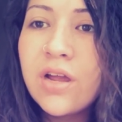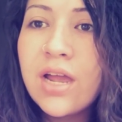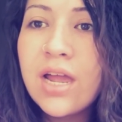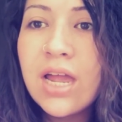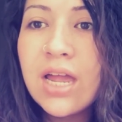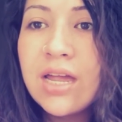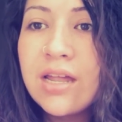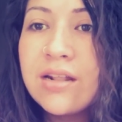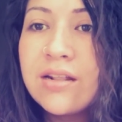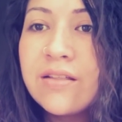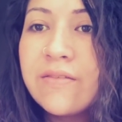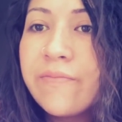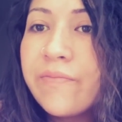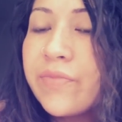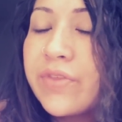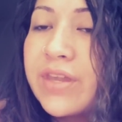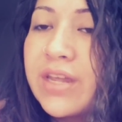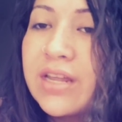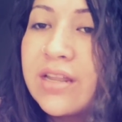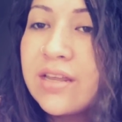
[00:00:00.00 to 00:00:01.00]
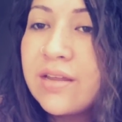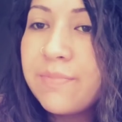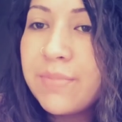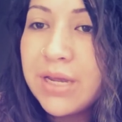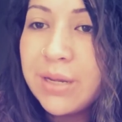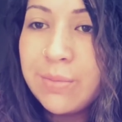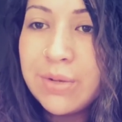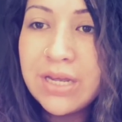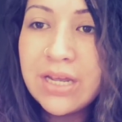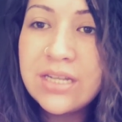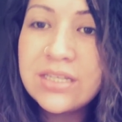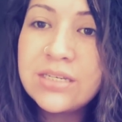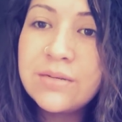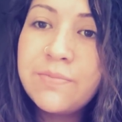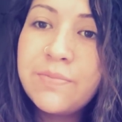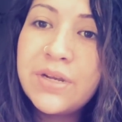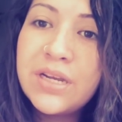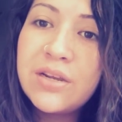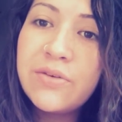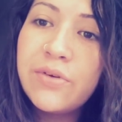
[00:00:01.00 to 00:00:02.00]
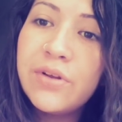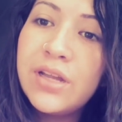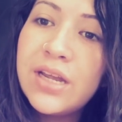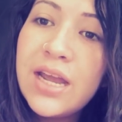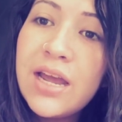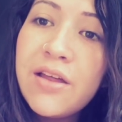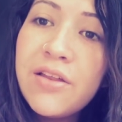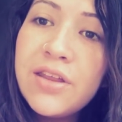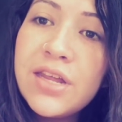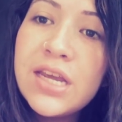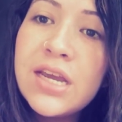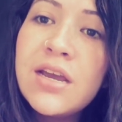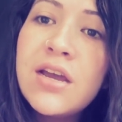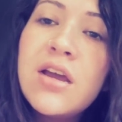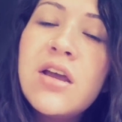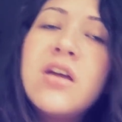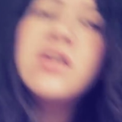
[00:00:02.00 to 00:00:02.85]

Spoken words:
and then the baby ends up being really healthy.